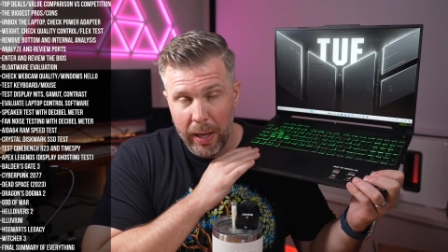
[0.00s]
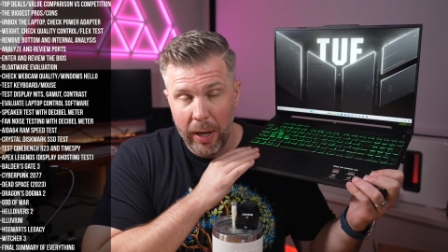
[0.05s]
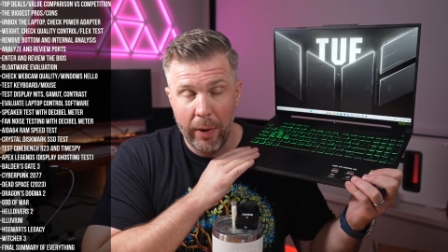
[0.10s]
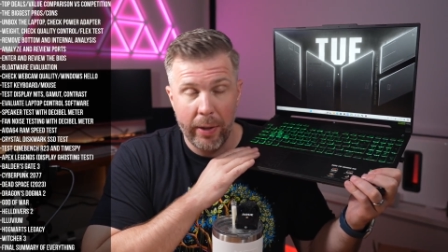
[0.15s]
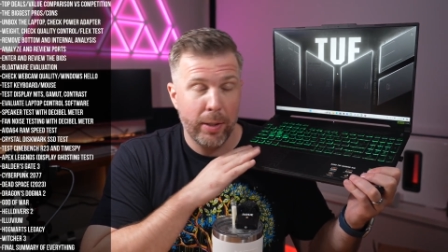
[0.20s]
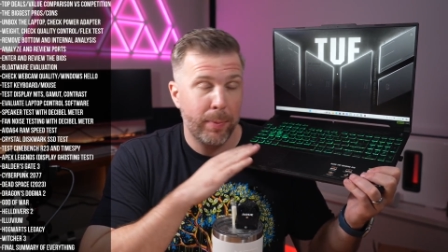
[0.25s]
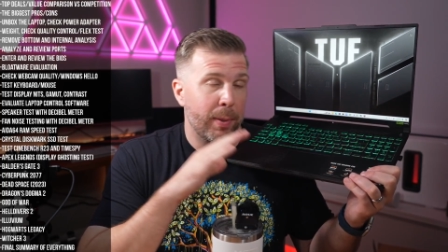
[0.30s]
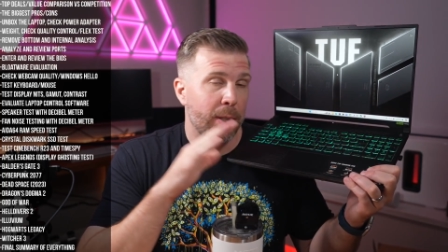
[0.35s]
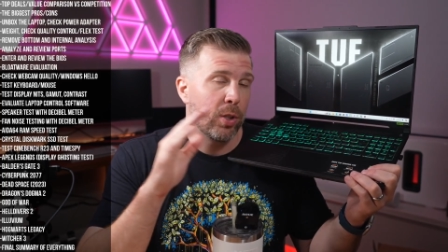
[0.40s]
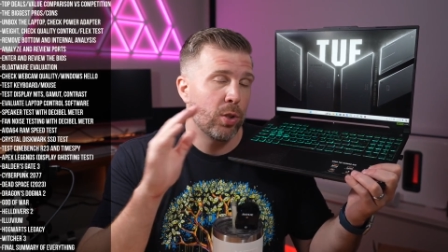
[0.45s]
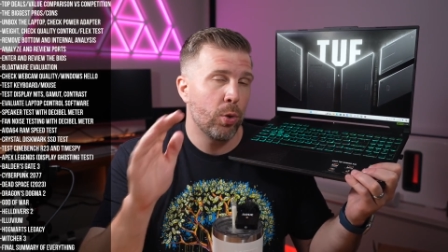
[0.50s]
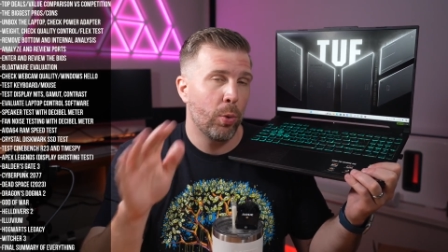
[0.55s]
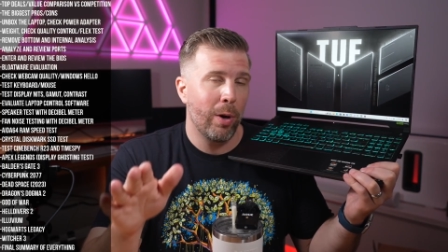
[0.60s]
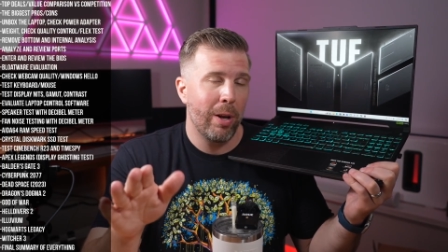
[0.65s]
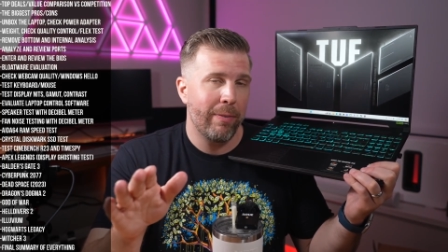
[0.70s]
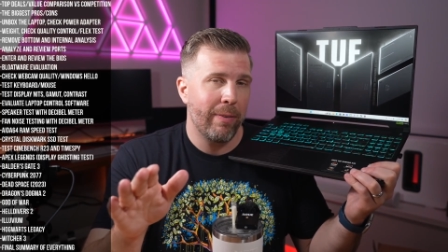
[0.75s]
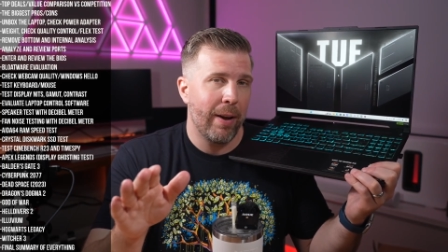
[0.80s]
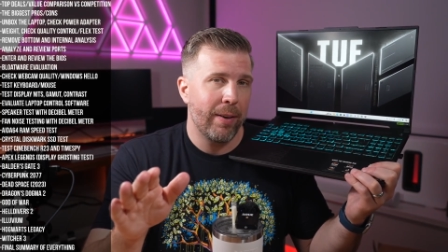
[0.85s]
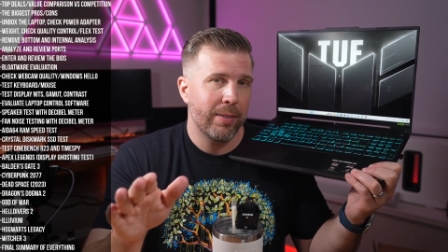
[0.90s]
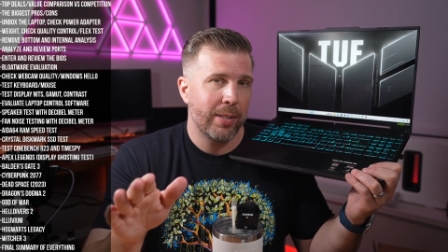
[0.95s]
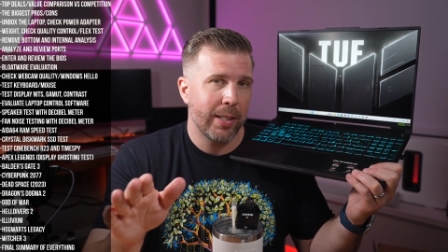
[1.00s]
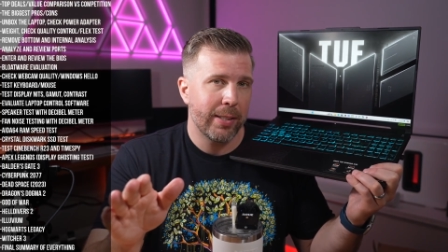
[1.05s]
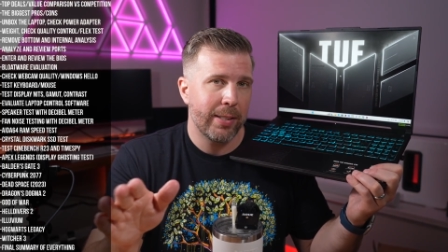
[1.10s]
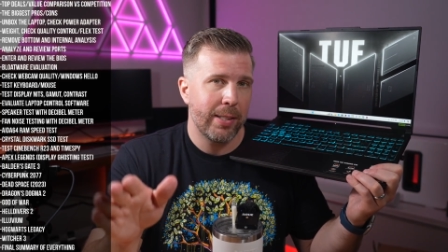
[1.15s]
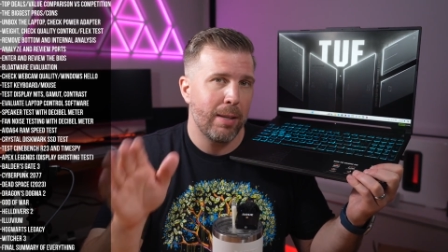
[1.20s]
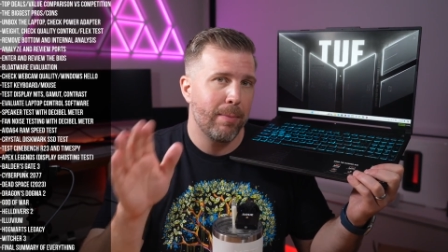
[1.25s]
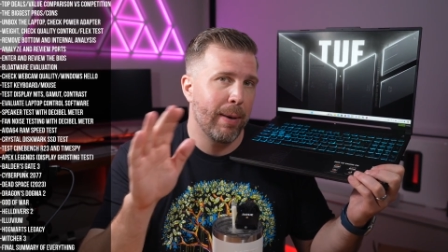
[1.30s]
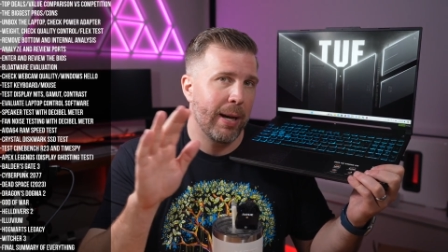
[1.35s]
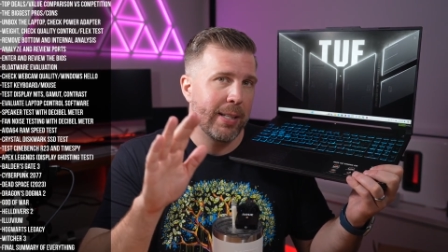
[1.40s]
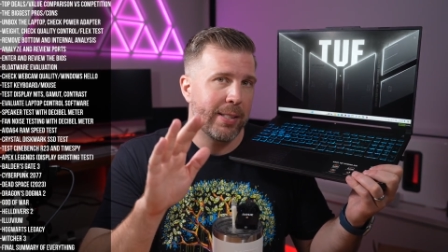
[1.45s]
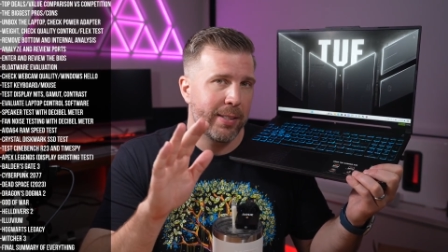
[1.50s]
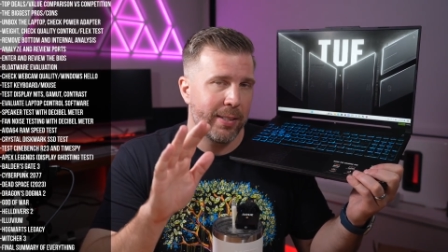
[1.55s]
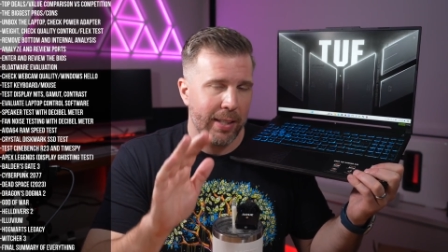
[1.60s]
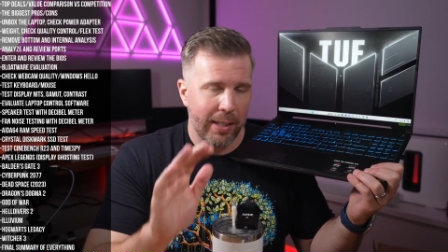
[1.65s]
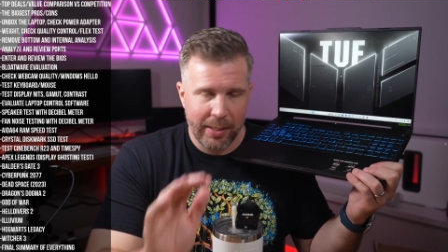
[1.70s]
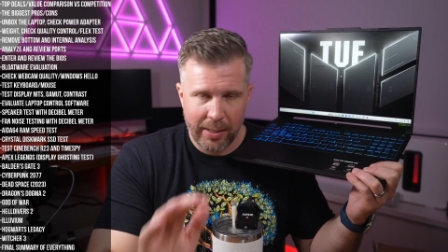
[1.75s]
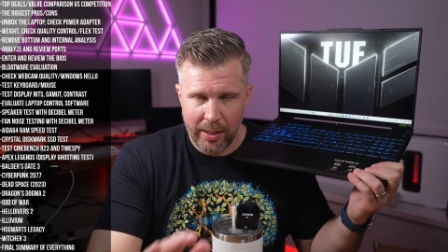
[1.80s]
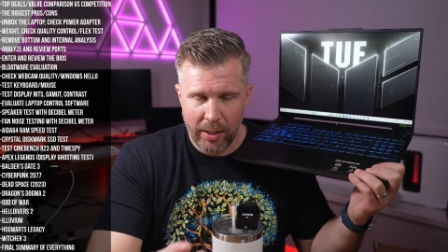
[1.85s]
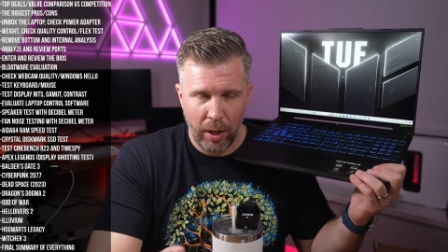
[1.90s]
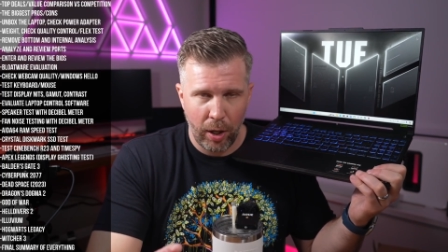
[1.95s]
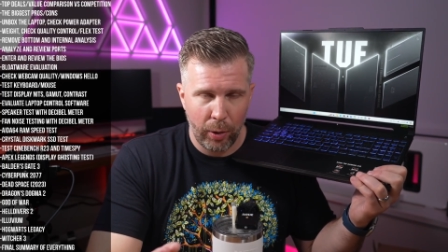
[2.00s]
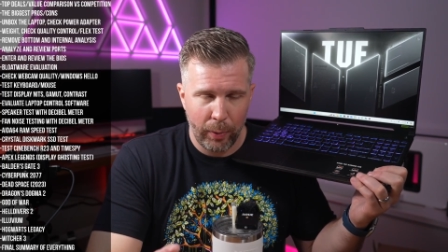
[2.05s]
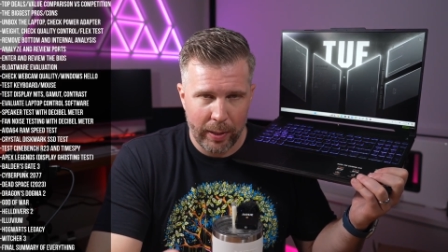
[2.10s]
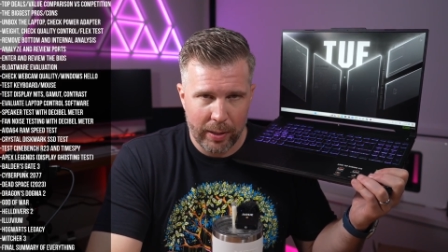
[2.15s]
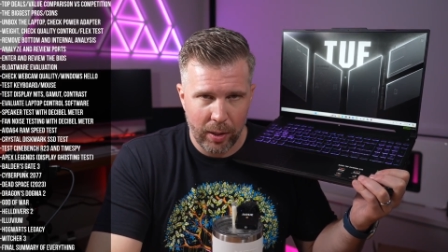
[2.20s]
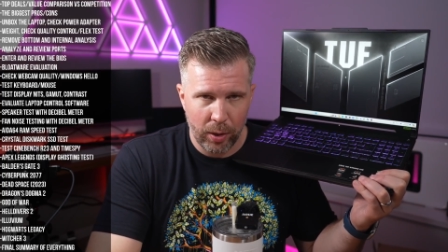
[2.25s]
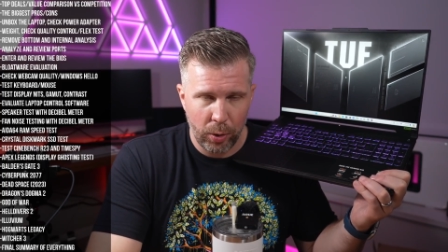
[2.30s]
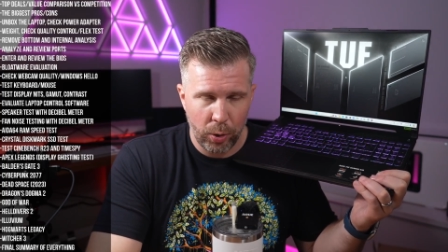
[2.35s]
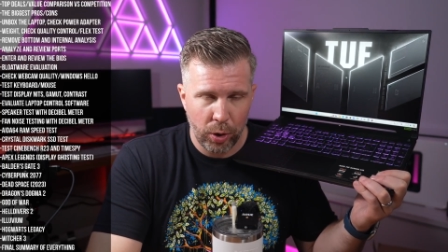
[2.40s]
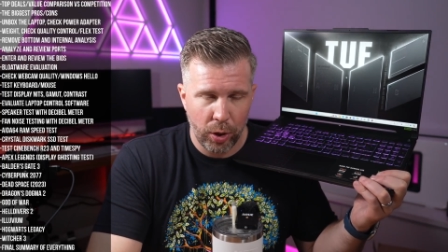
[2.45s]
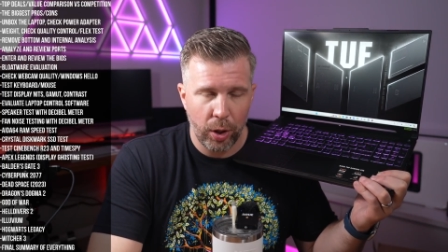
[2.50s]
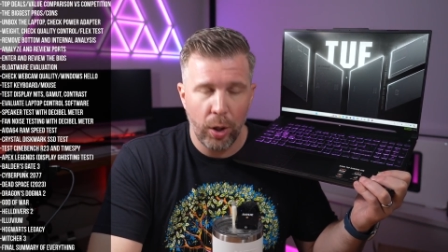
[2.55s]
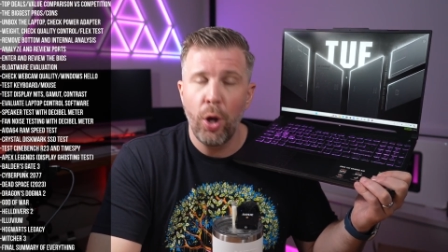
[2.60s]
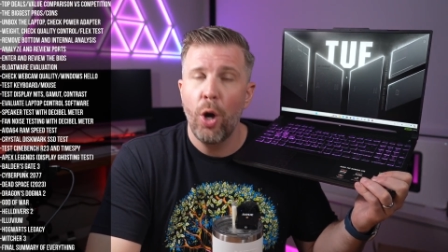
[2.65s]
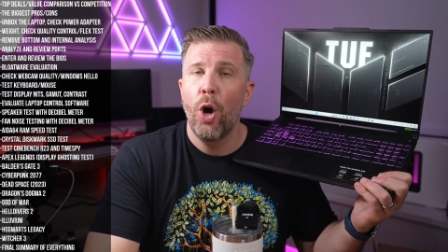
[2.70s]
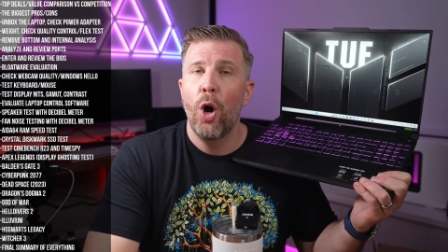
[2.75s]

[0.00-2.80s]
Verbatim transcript: which means 2560 by 1600 resolution,